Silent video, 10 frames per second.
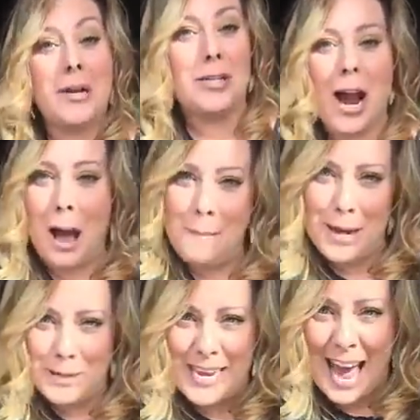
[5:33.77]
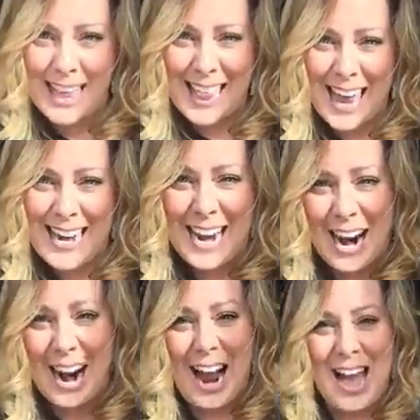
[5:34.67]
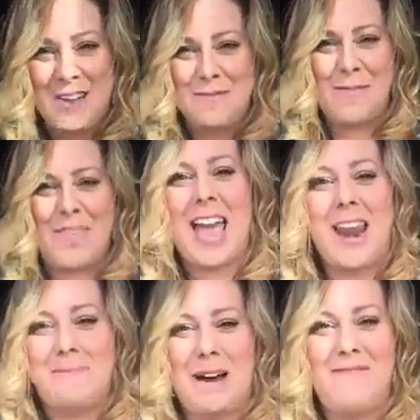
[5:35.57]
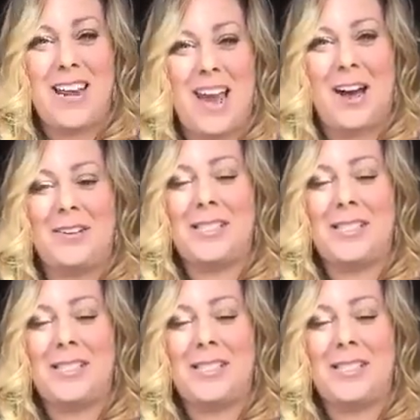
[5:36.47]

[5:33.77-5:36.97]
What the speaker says: try out my new tagline here for the end of my videos,